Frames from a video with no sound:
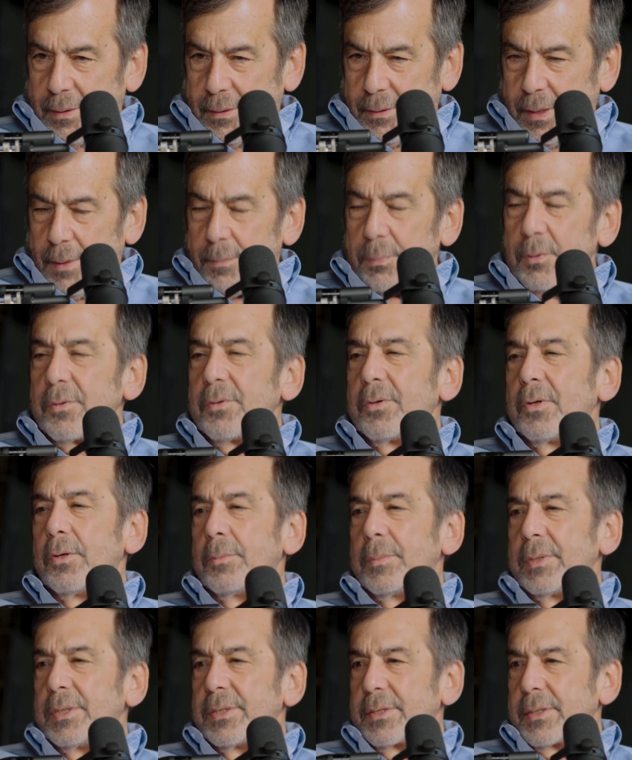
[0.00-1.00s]
Number of
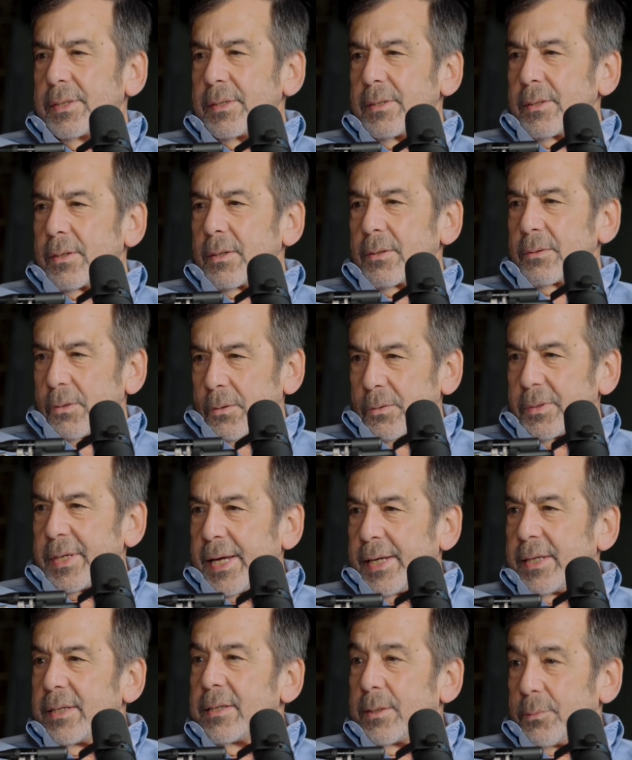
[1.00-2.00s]
humans are
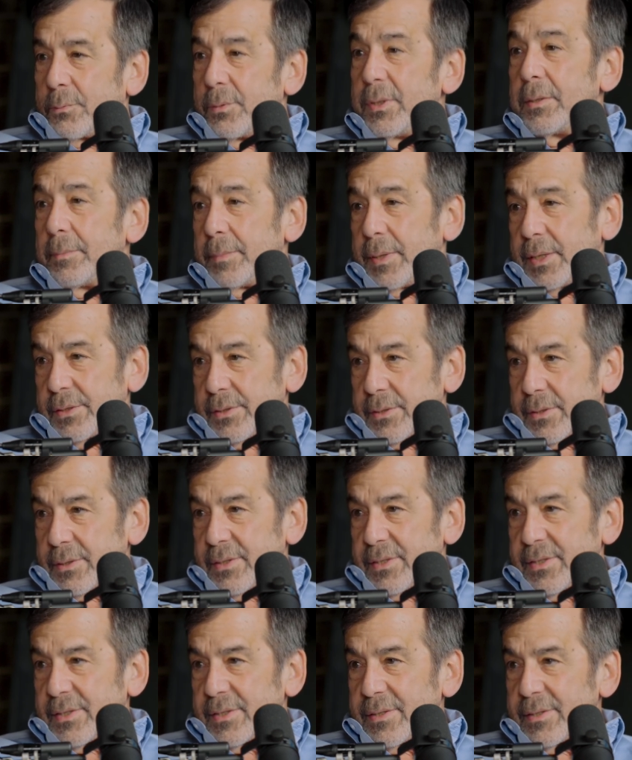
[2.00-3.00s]
okay in three
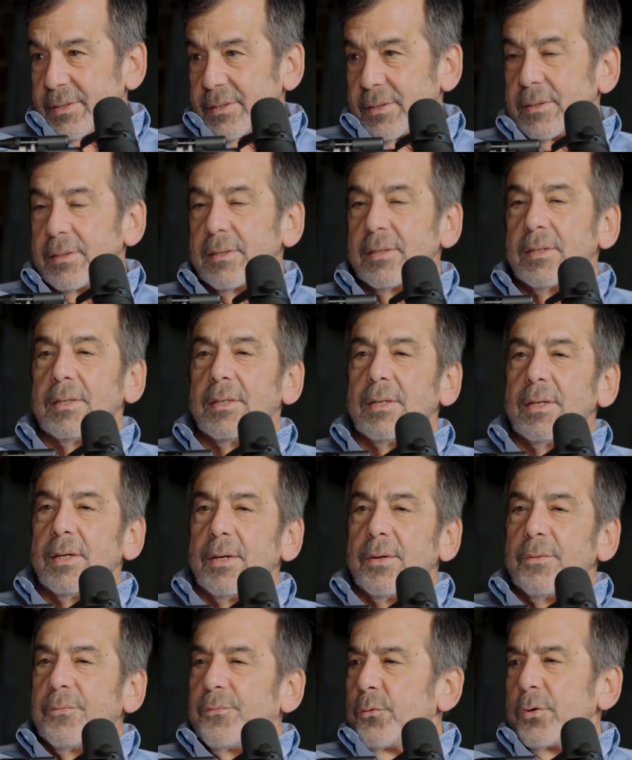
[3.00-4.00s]
dimensions.
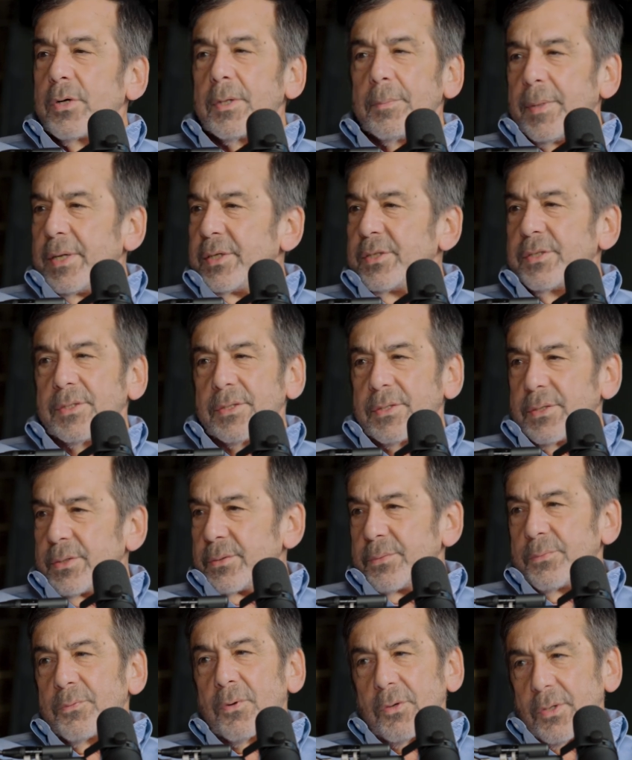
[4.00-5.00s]
Four dimensions
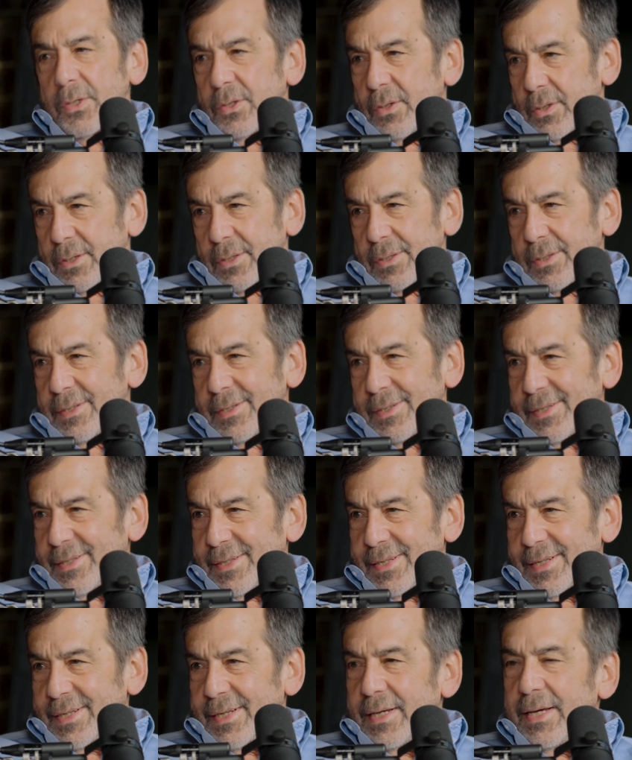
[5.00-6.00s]
is very hard.
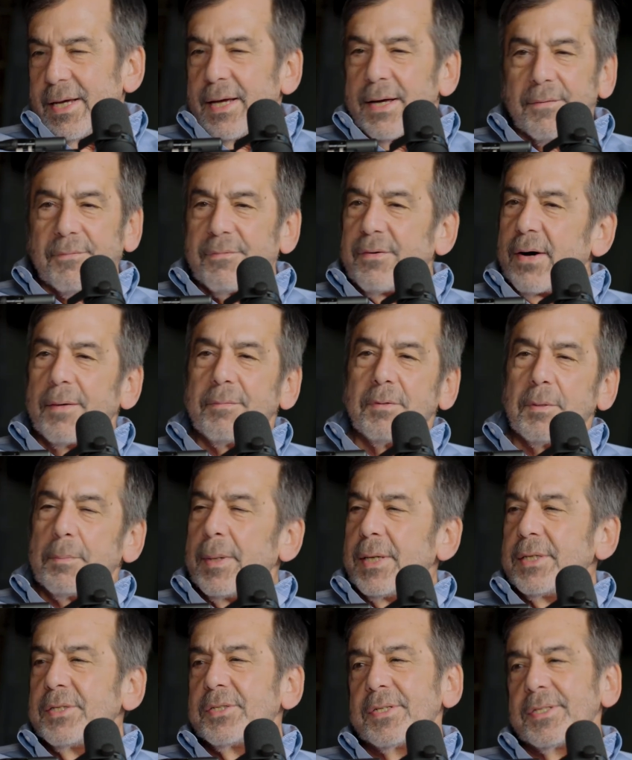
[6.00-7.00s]
Five
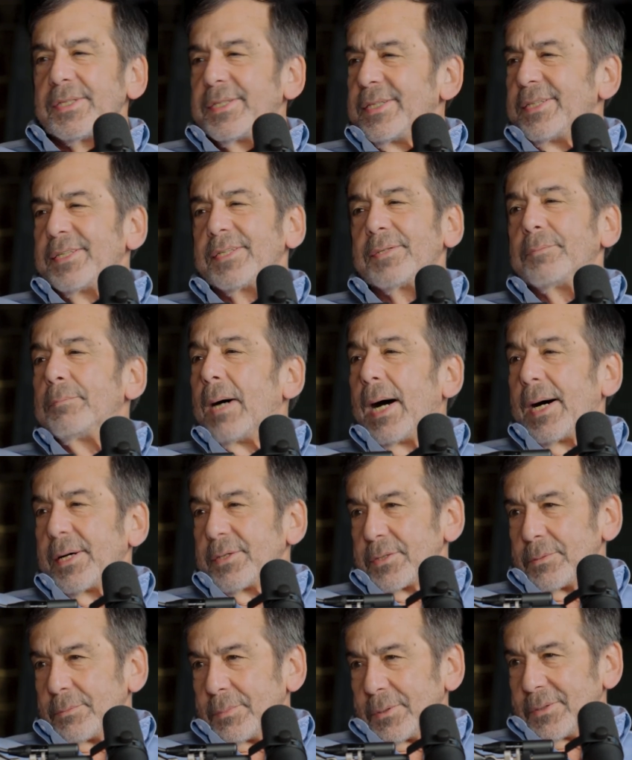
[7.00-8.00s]
dimensions is
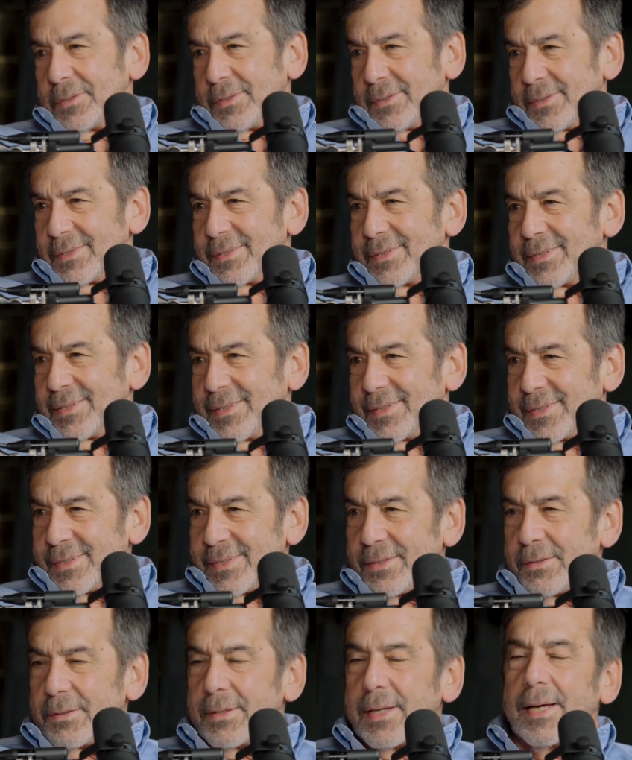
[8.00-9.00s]
impossible,
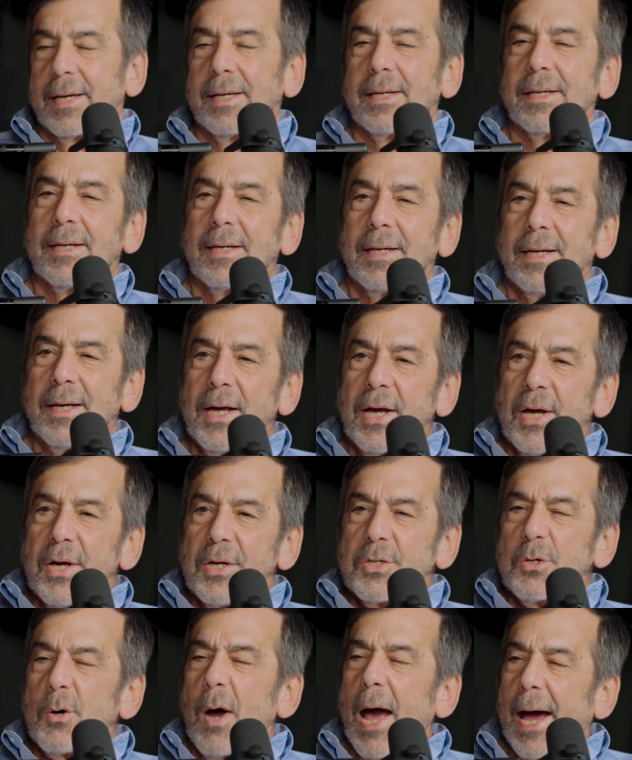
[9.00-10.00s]
okay?
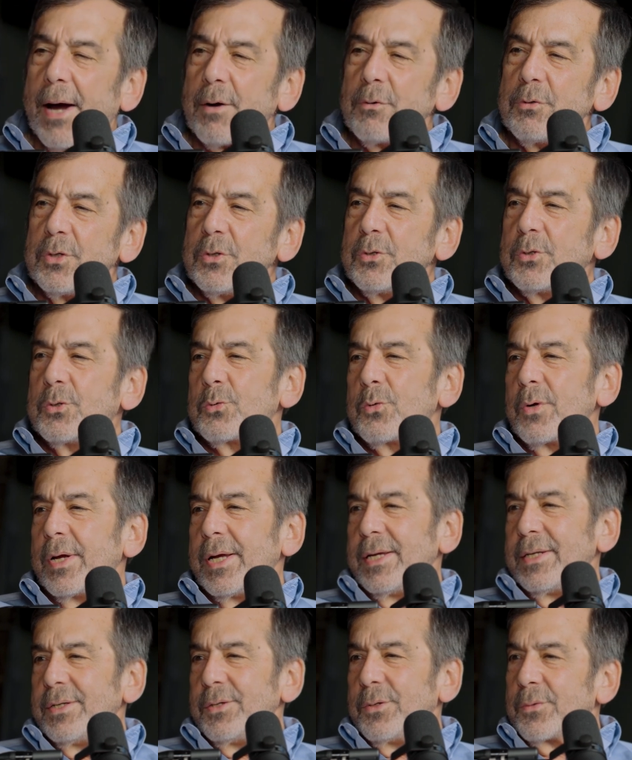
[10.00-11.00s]
So how do you
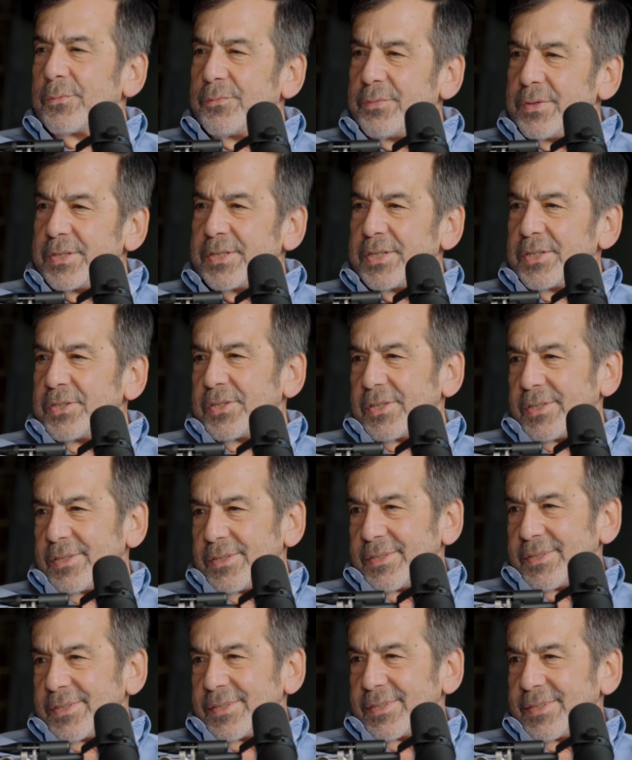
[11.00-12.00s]
train your
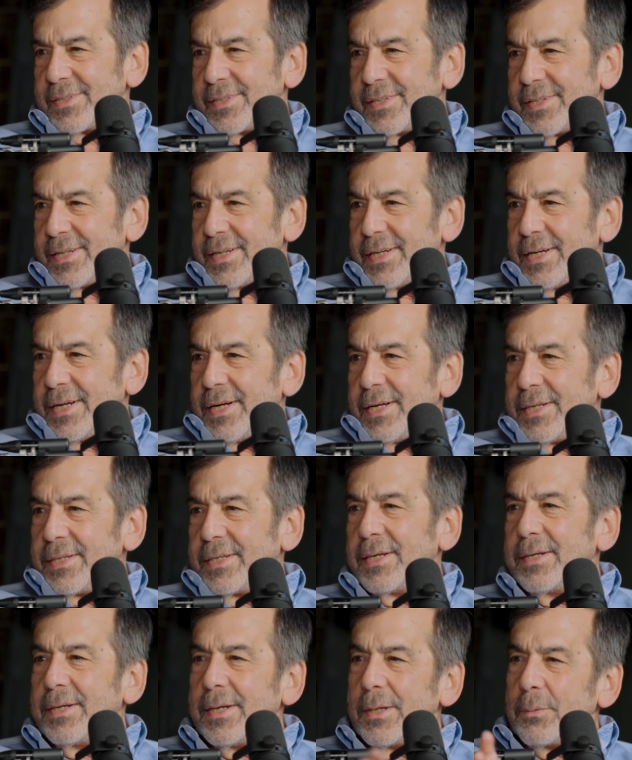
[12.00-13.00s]
physicians
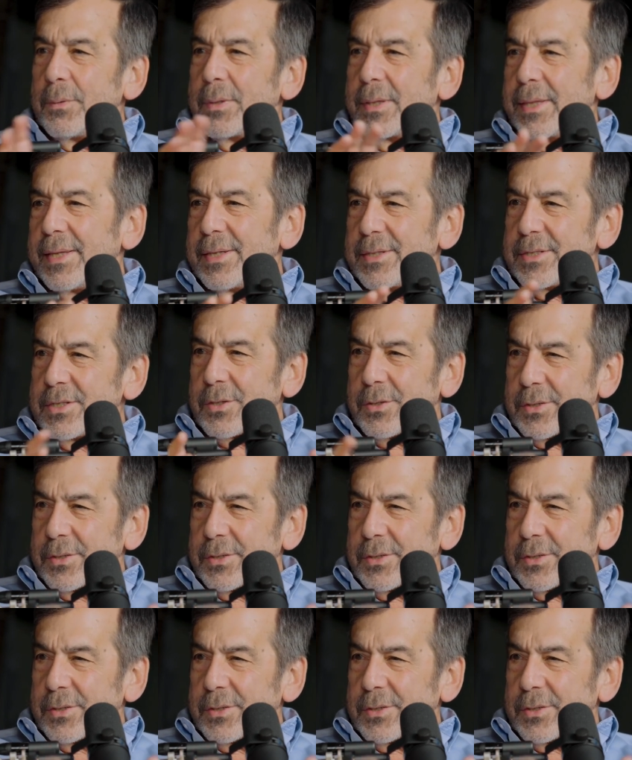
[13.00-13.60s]
to deal with this?